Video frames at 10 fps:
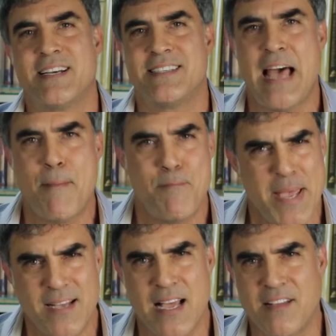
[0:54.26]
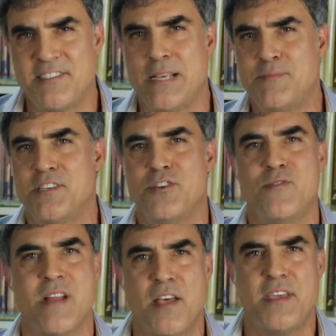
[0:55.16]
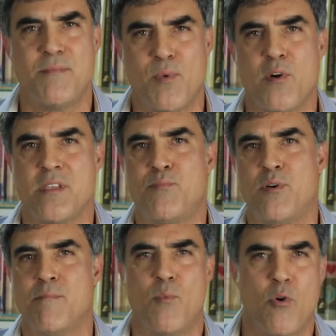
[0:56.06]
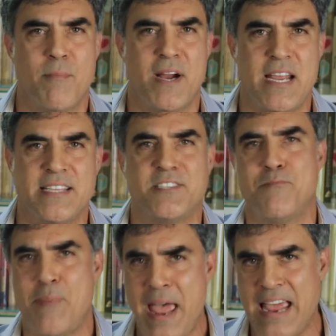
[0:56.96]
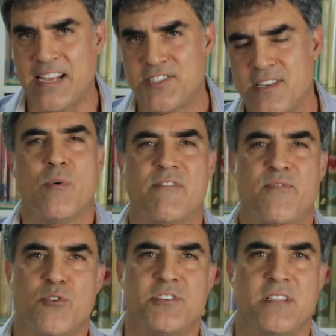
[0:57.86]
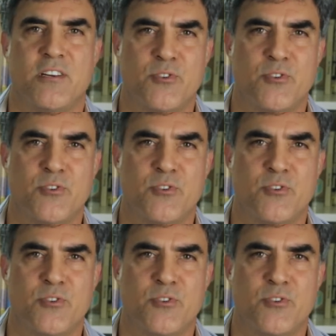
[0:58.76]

because that bailout seems to do nothing more than put more money into banks while forcing the